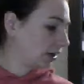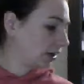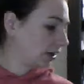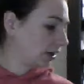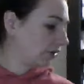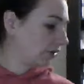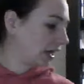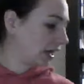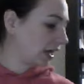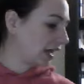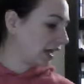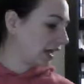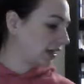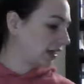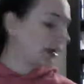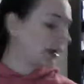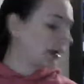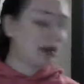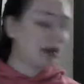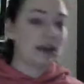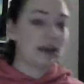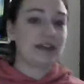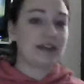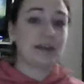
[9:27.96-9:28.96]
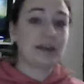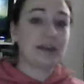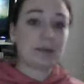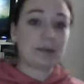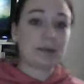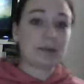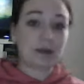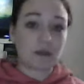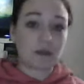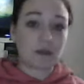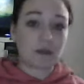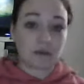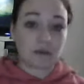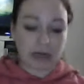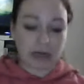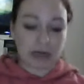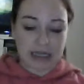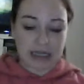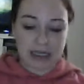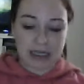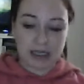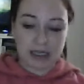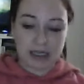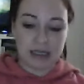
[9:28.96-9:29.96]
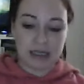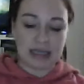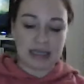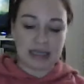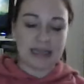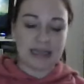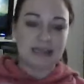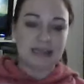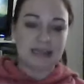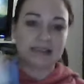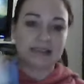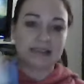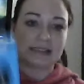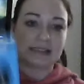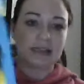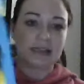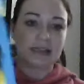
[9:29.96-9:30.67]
Okay, number three is